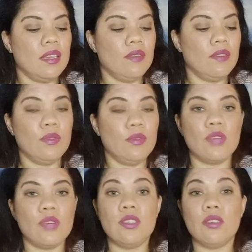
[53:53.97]
even if you
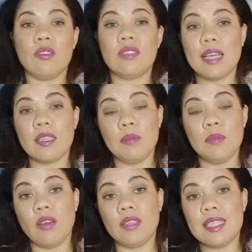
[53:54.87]
try to contact
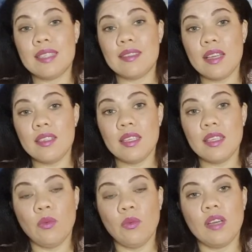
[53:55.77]
me on the sites that I
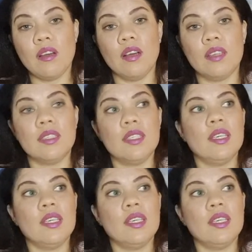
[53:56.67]
work on,